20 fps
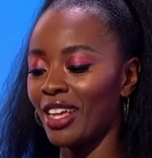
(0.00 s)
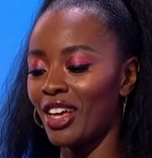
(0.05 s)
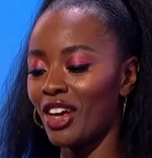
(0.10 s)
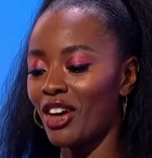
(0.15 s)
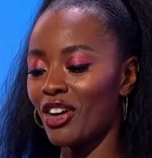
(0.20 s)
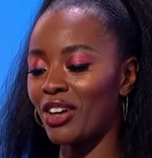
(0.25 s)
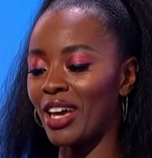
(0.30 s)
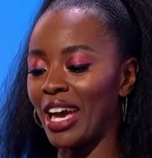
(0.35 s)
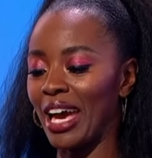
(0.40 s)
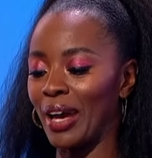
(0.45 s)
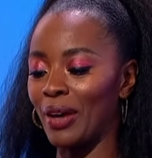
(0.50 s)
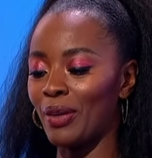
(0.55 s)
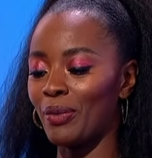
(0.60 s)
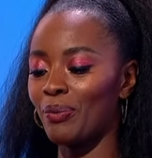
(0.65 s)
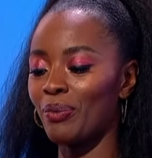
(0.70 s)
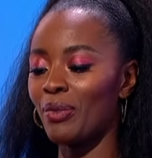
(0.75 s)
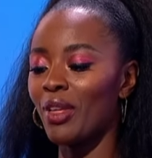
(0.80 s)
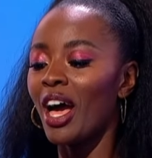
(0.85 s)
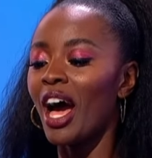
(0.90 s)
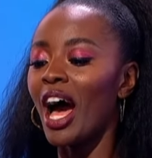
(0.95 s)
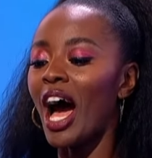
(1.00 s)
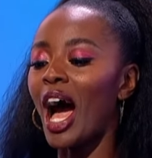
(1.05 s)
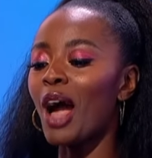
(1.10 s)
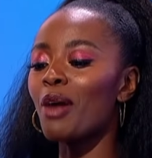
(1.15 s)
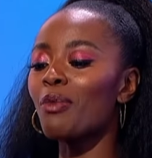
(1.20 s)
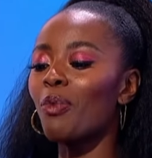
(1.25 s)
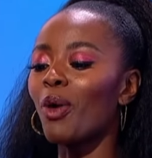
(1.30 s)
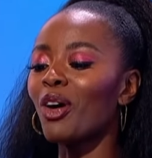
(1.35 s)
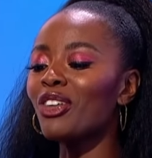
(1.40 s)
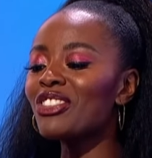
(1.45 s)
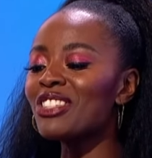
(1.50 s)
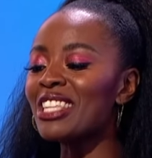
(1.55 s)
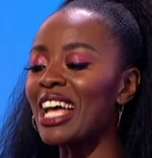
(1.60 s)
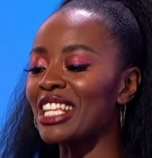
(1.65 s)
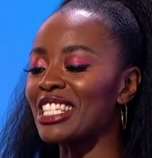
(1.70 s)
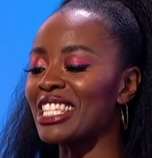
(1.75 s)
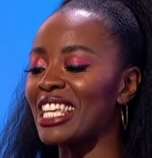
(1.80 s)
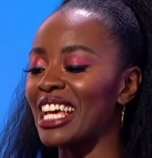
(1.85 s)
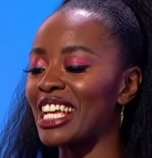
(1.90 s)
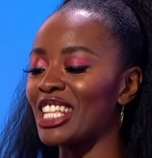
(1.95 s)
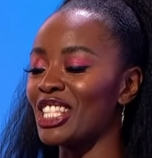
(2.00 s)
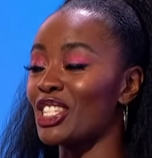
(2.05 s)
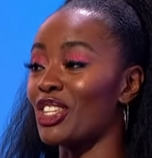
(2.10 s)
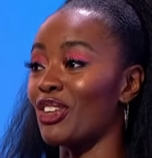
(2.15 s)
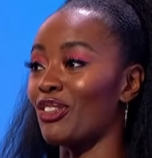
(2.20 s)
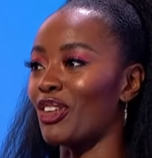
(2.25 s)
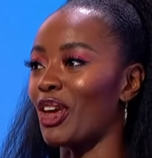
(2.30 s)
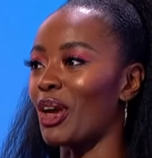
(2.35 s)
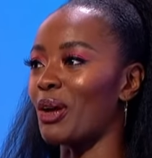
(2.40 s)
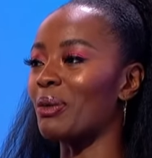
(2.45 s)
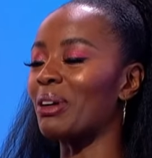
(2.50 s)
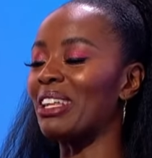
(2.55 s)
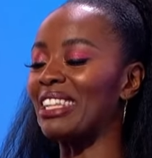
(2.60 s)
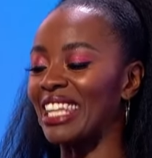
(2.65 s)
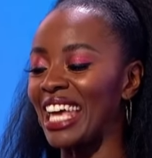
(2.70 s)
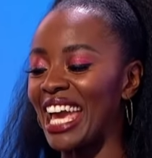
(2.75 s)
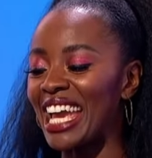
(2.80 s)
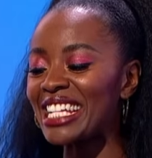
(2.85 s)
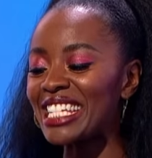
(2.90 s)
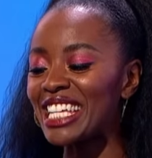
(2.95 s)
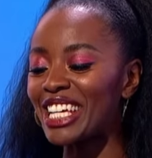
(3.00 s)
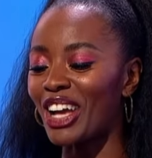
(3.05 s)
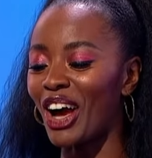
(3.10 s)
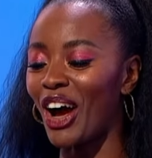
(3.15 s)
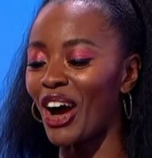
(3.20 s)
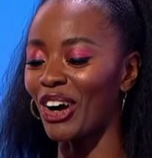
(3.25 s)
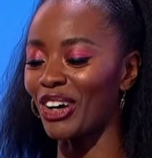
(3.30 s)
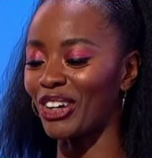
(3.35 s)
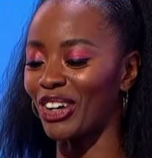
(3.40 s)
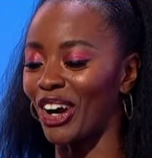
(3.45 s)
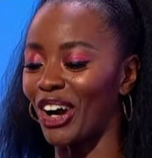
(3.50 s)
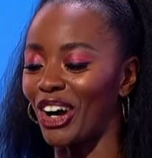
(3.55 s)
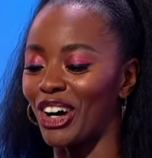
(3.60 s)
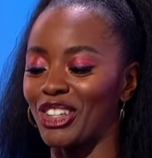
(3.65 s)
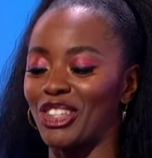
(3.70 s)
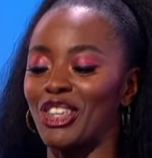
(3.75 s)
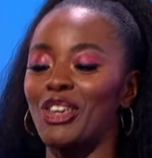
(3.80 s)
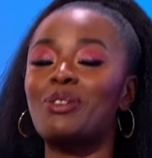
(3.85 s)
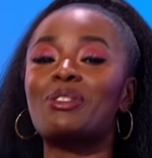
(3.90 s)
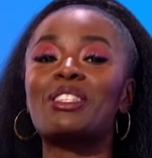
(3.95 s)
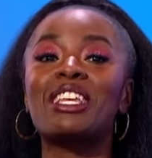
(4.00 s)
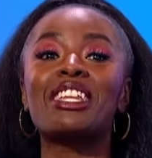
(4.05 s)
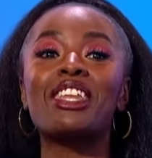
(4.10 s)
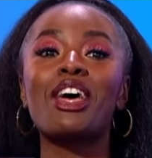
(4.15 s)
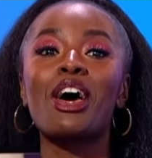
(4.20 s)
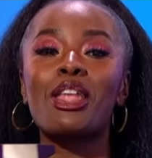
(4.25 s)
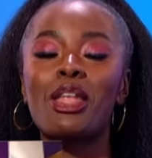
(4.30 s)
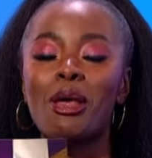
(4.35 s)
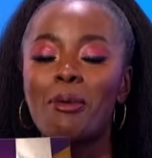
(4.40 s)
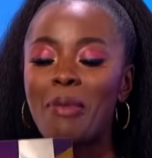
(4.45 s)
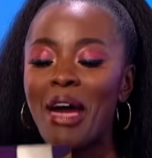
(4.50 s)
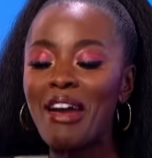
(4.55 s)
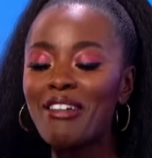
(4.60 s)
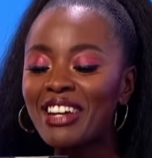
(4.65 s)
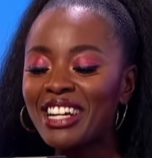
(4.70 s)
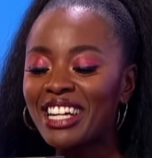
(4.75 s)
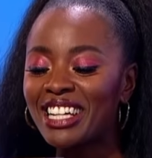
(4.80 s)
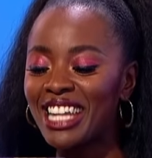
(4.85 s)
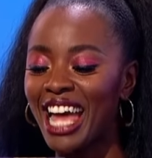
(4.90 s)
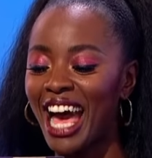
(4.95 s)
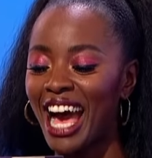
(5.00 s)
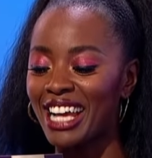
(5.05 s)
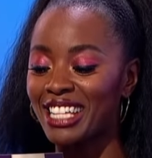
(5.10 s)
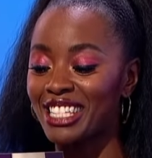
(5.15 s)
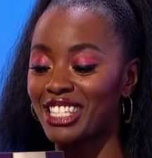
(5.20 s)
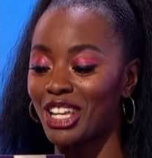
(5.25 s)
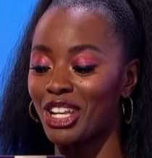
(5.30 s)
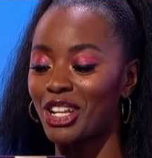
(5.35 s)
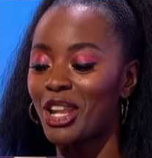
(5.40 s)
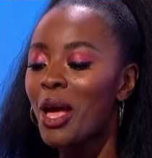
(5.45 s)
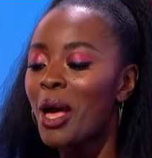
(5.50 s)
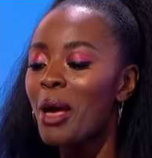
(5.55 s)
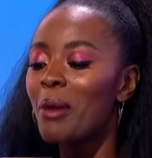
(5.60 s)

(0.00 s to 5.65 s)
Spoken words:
Okay. I once had to interview Lady Gaga using an American accent